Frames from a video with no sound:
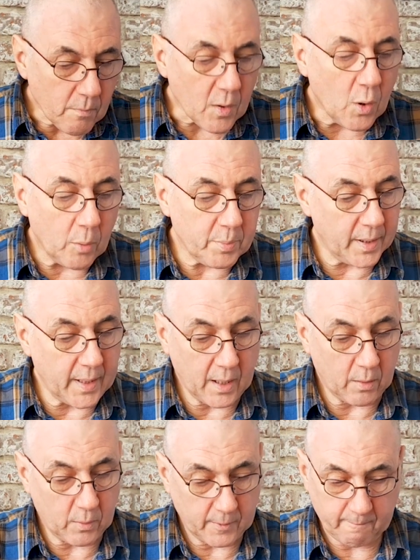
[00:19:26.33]
up to
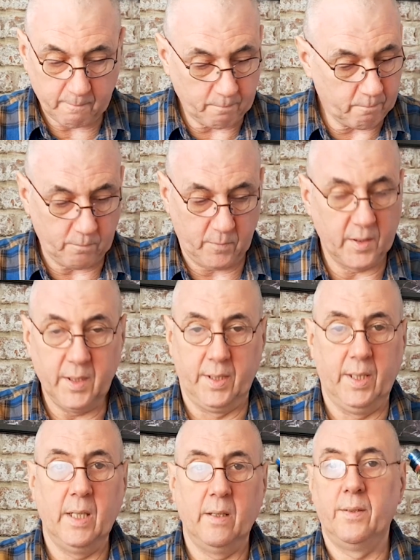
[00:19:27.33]
now, this
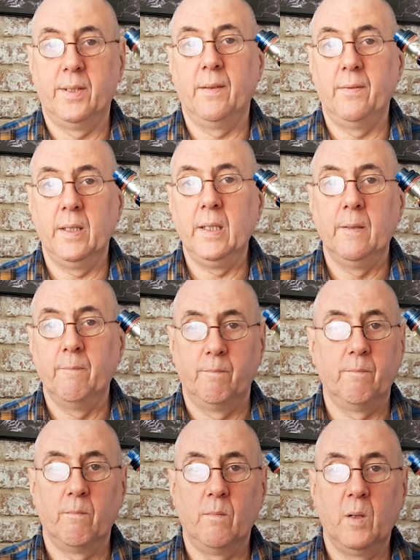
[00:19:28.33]
year is definitely
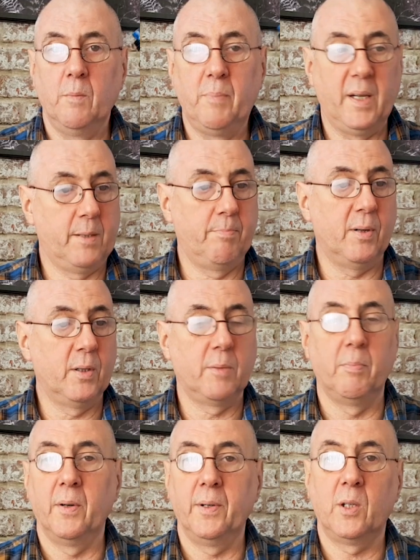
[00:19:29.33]
the best box
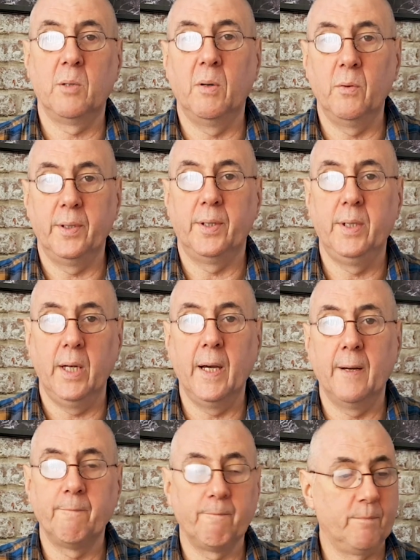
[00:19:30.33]
mod to come out this
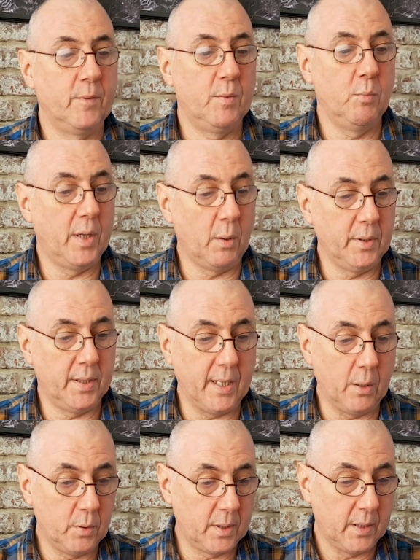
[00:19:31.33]
year, without a
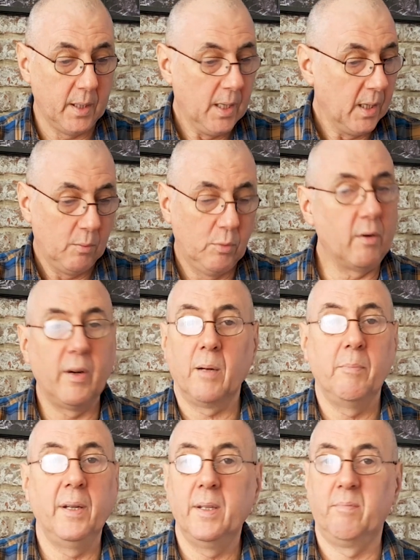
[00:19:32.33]
doubt. Would I
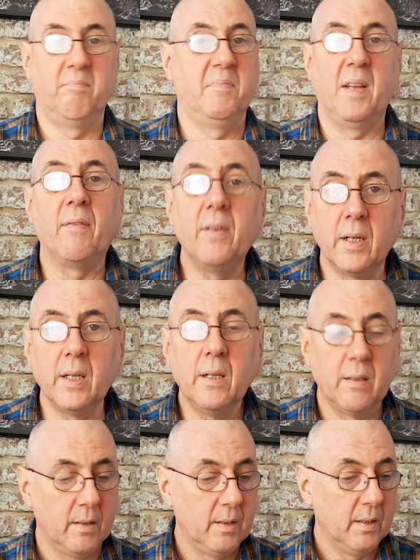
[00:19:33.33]
recommend it? Definitely.
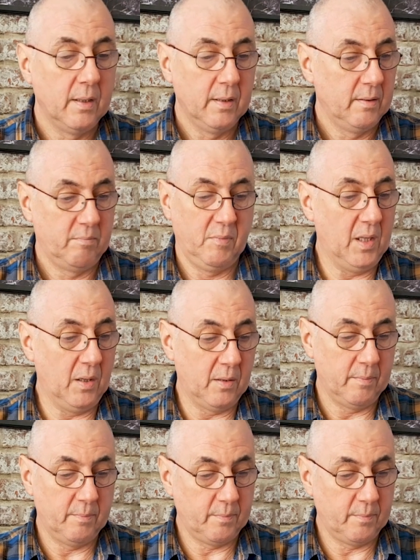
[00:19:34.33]
You know,